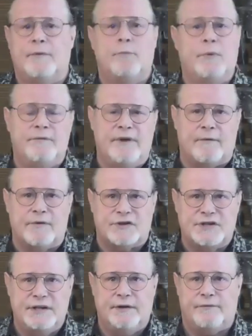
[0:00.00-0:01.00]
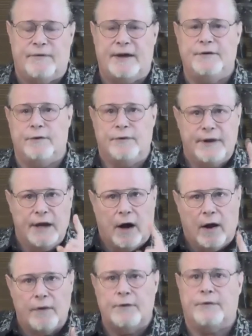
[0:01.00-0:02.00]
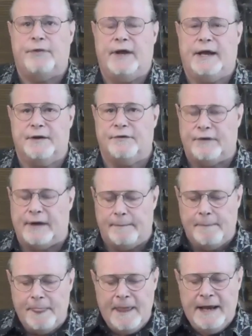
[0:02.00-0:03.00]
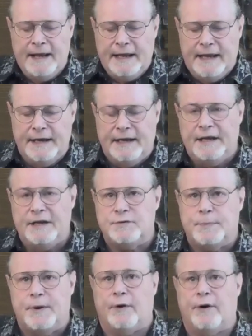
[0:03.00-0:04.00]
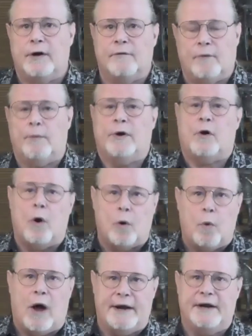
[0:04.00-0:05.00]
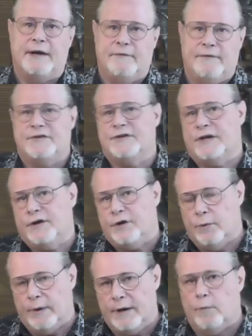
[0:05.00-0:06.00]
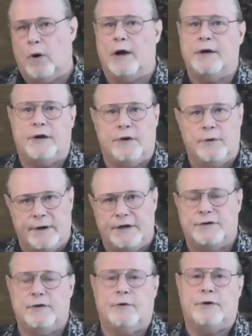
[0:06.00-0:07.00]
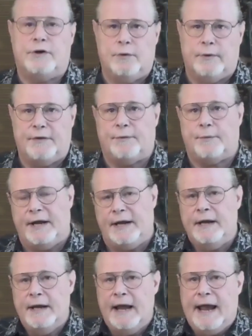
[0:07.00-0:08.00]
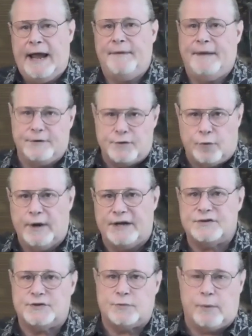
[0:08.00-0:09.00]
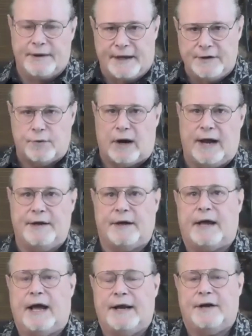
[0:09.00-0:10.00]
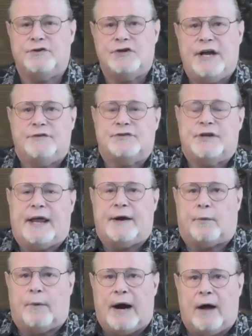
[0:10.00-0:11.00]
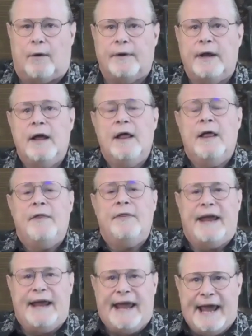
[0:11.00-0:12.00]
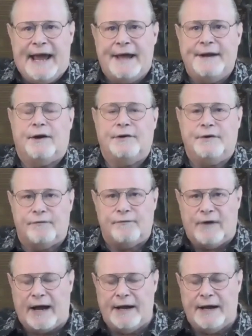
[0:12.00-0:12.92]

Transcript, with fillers: we've never seen the Fed do. The other thing is that in each period of what we call quantitative easing, Q E one, Q E two, Q E three, and then twist when they tried to kind of change that around, they had a defined